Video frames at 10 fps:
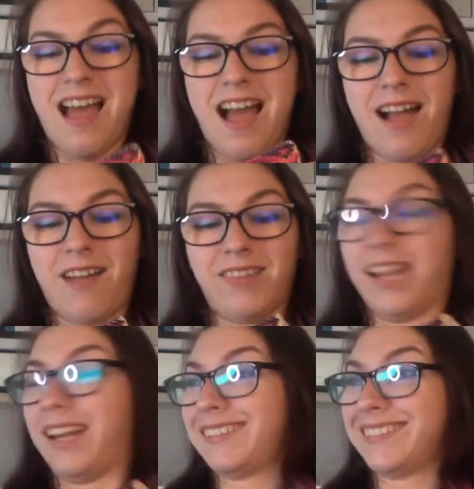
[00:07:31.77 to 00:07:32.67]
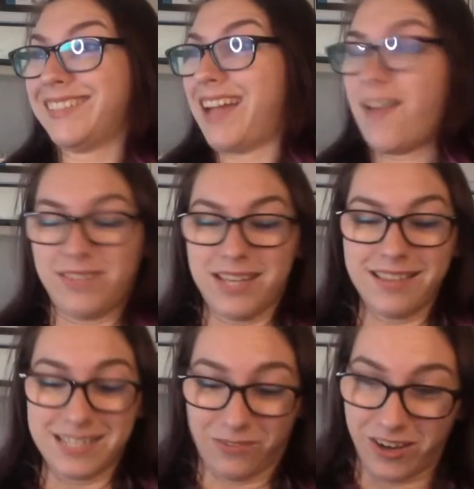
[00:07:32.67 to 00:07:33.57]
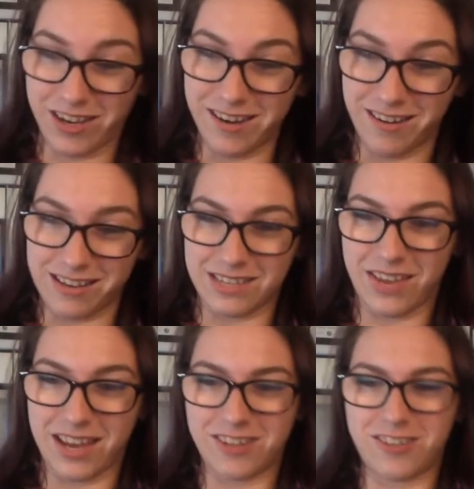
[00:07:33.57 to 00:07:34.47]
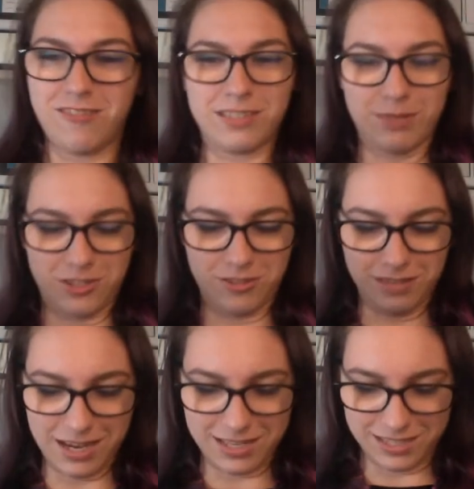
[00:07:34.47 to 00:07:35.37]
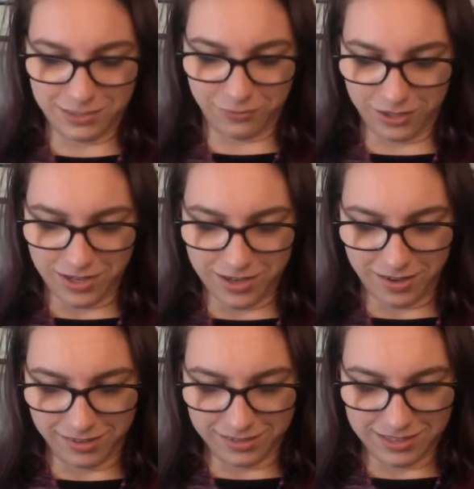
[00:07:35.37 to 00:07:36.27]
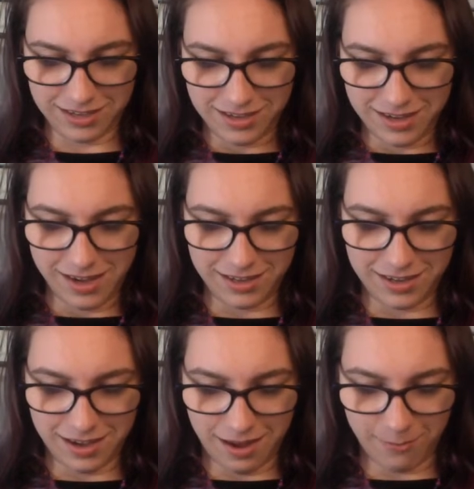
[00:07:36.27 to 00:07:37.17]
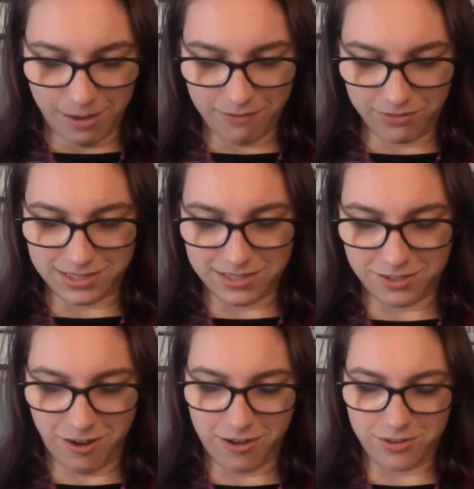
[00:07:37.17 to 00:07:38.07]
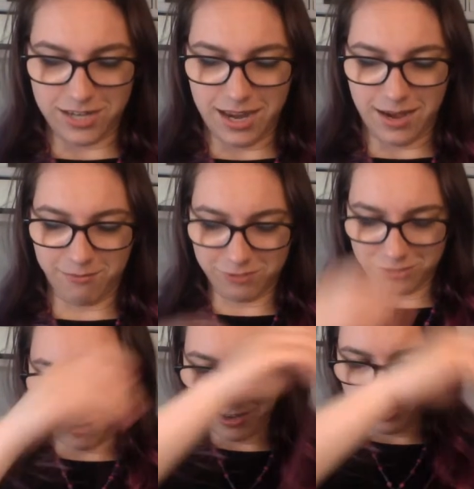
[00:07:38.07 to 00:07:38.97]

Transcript: I'm like, I've done this for years. I've had shoes with shoelaces for years. And yet, I'm having such a hard time trying to